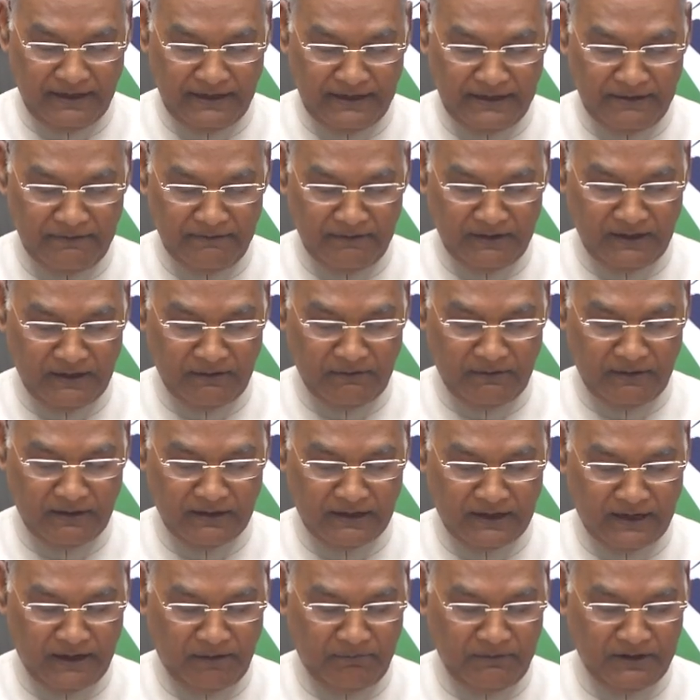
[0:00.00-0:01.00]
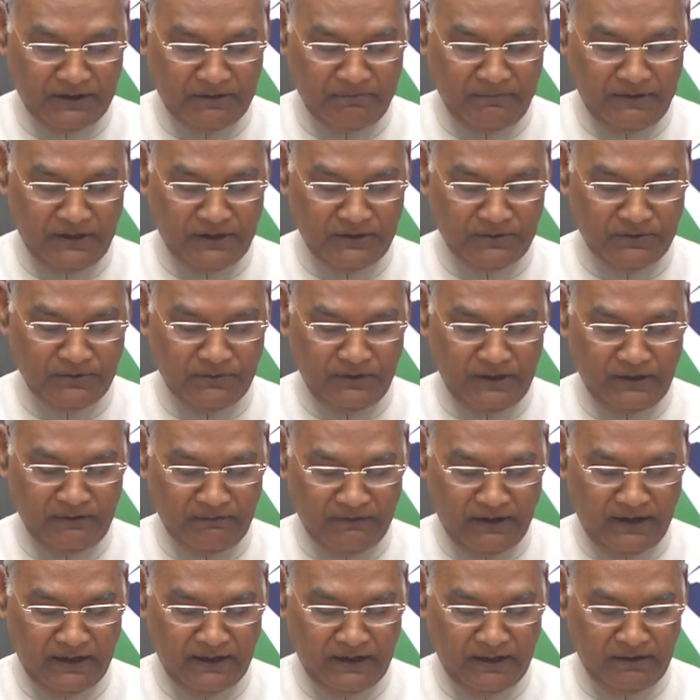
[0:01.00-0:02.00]
Given our commitment to
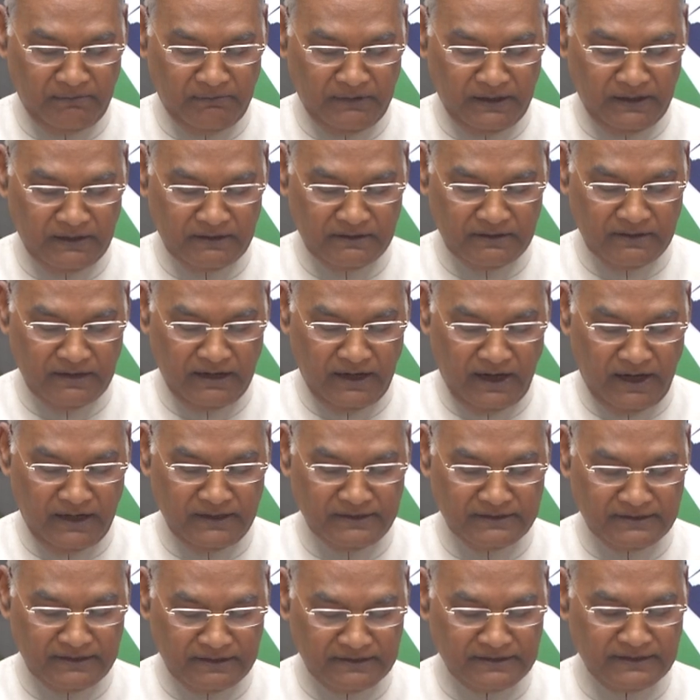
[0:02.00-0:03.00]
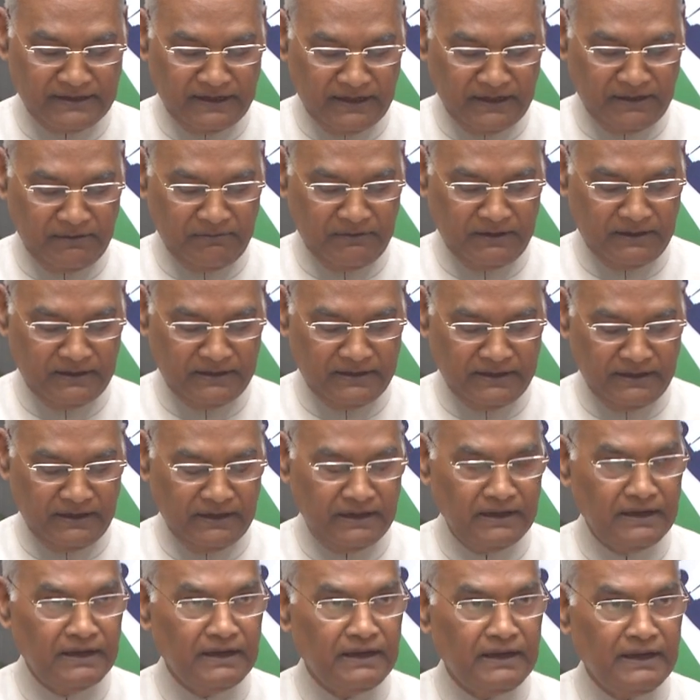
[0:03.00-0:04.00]
environment and
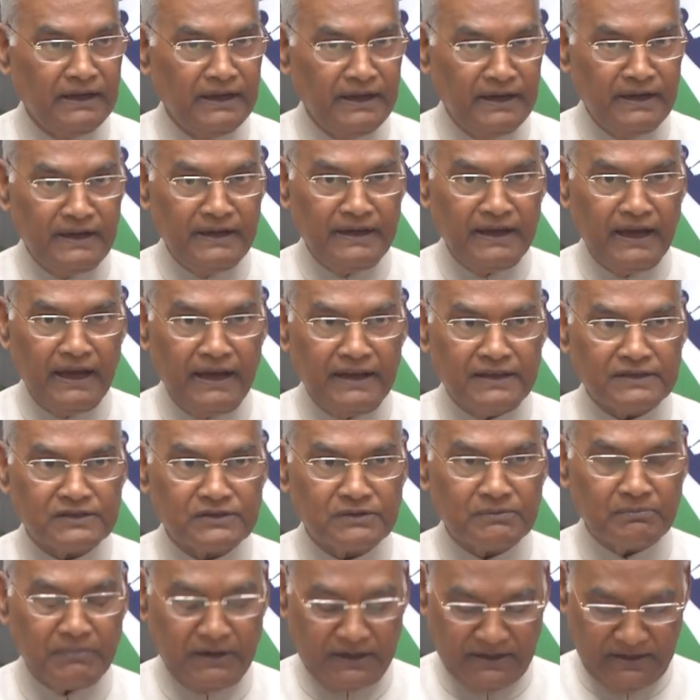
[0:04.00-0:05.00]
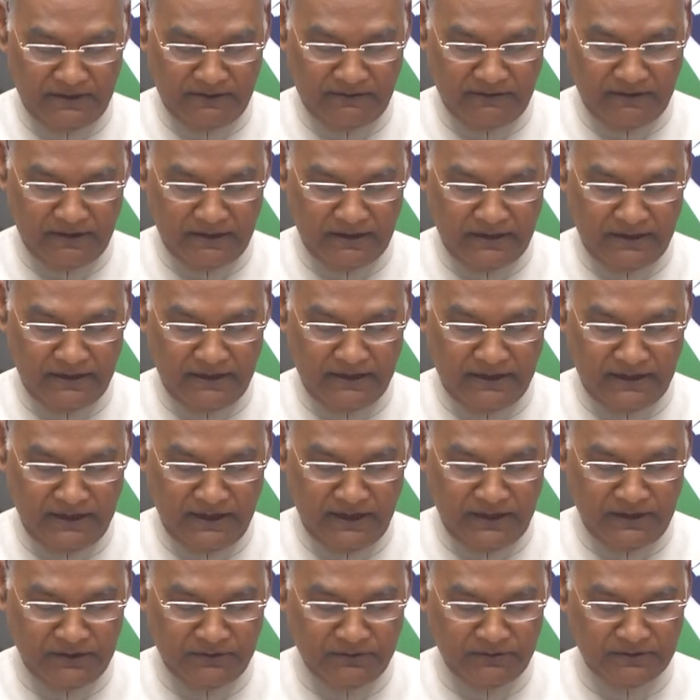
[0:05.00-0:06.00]
sustainability, India is particularly
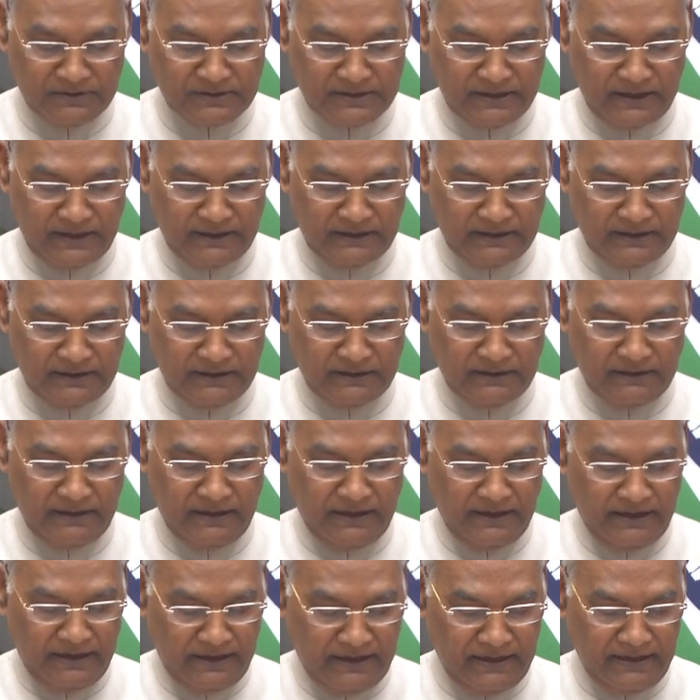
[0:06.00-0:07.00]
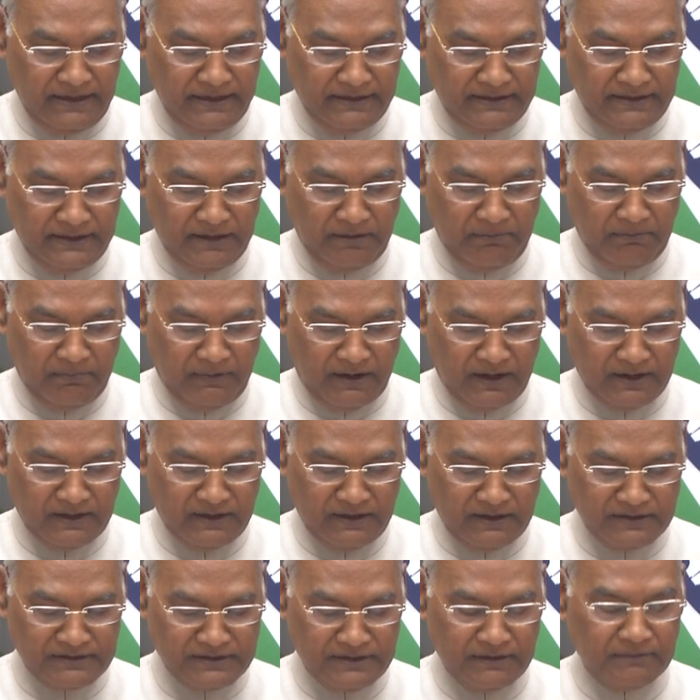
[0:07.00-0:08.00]
keen to strengthen lithium
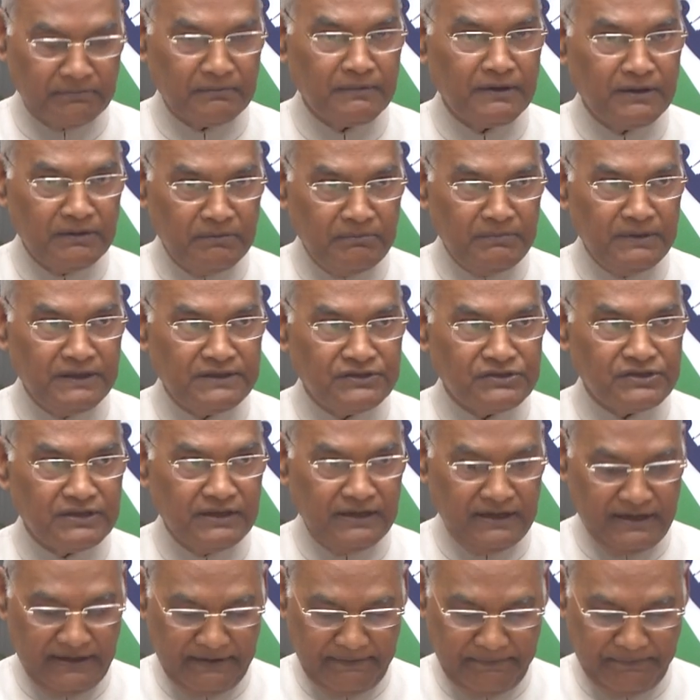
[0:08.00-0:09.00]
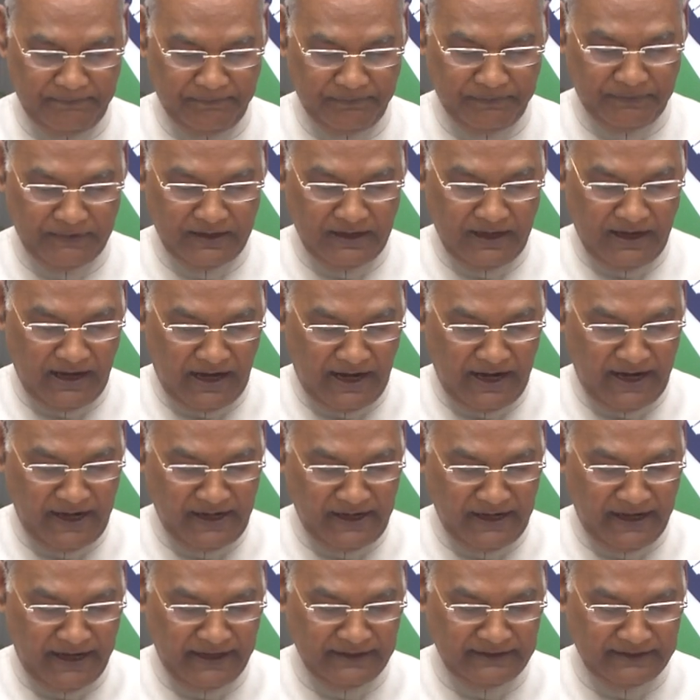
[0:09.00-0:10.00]
partnership with Chile,
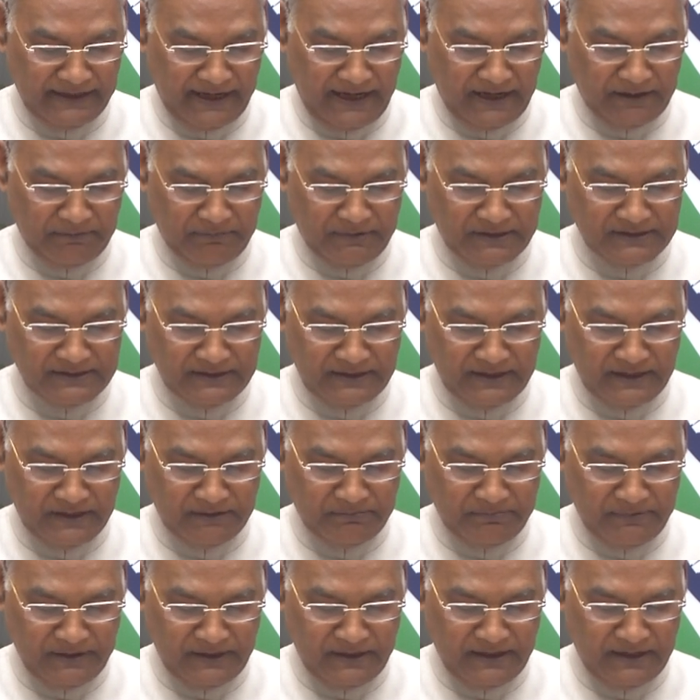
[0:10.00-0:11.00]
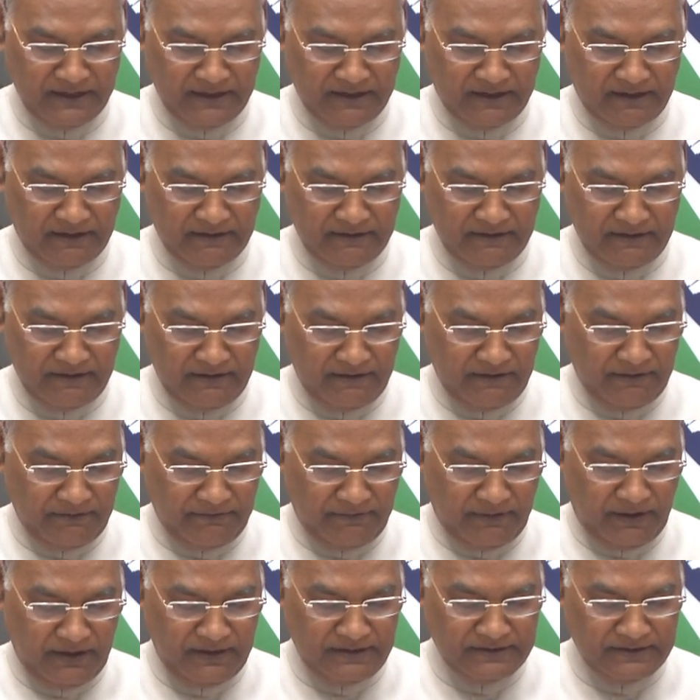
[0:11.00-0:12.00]
and I thank President Pinera
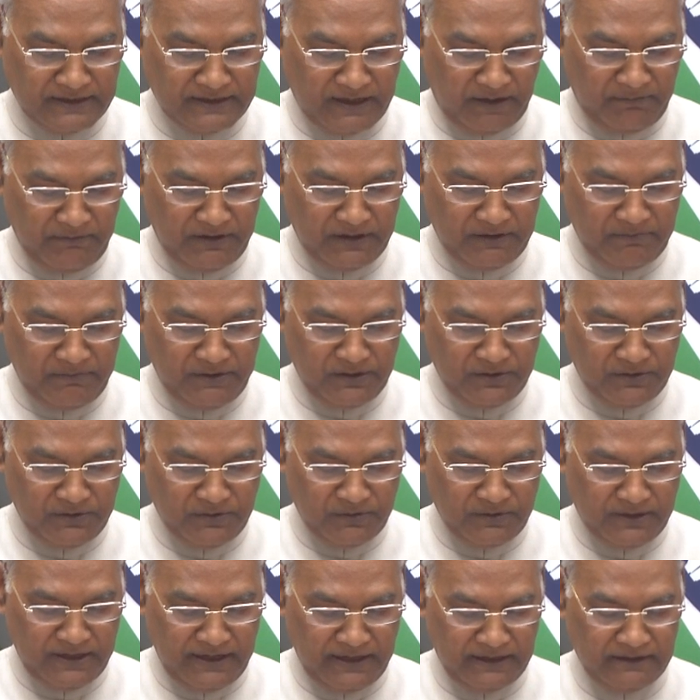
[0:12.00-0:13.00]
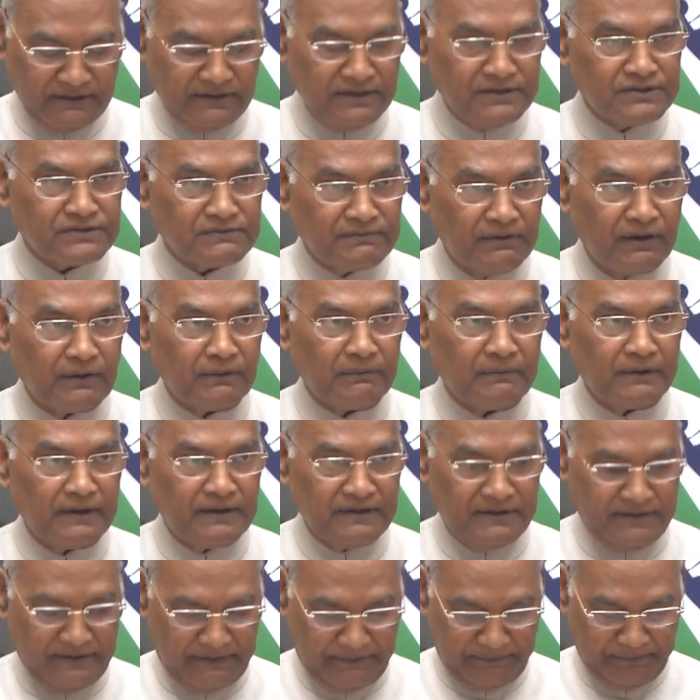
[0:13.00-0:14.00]
for commitment to take this
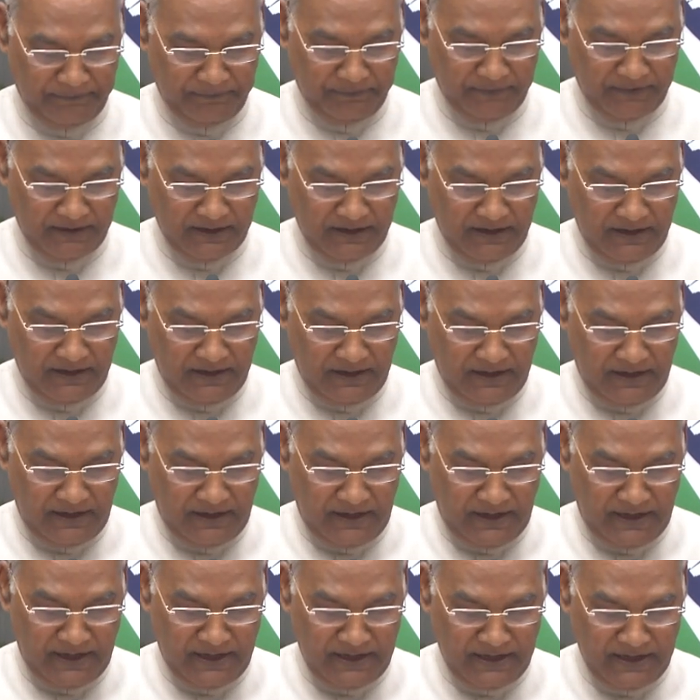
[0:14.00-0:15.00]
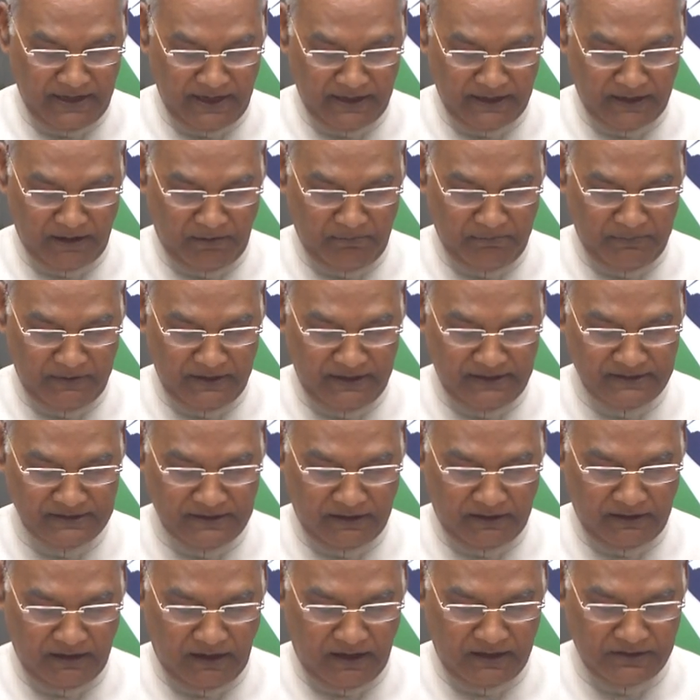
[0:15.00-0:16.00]
forward. Indian companies
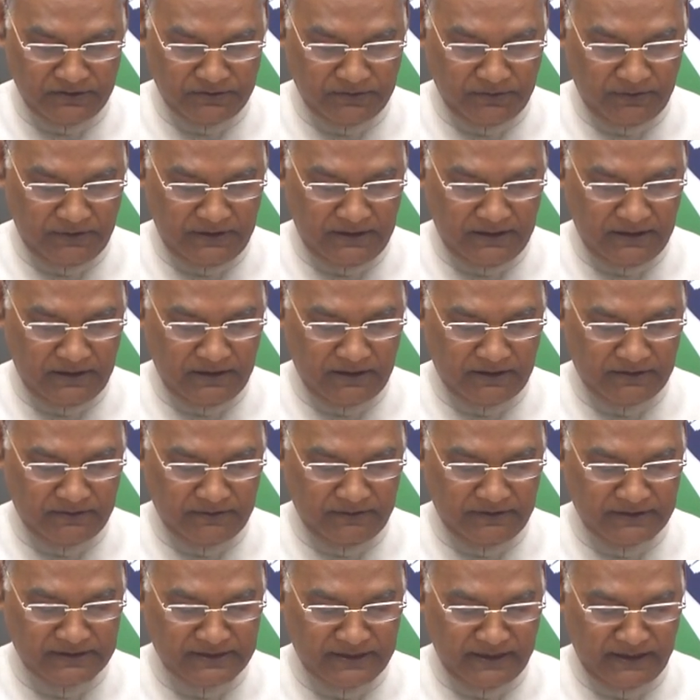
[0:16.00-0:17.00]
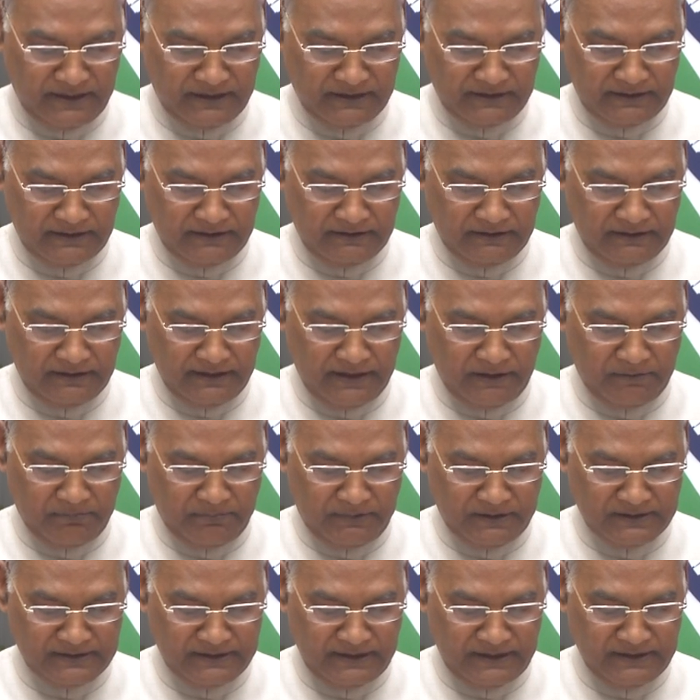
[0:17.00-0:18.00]
are also eager to strengthen their
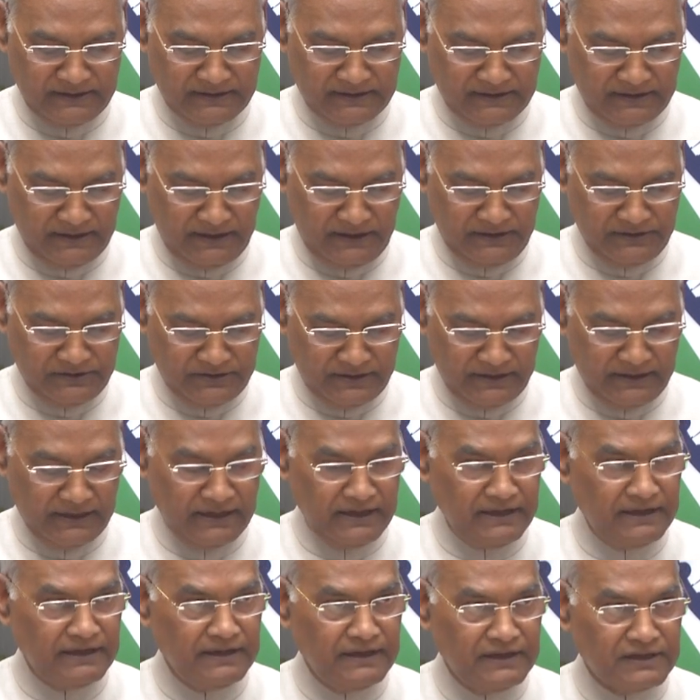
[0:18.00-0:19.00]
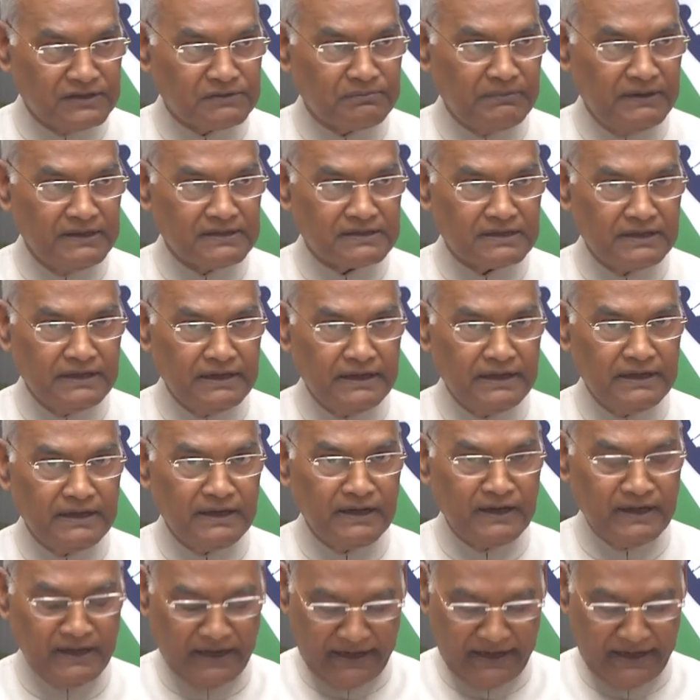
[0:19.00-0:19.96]
presence in Chile, especially in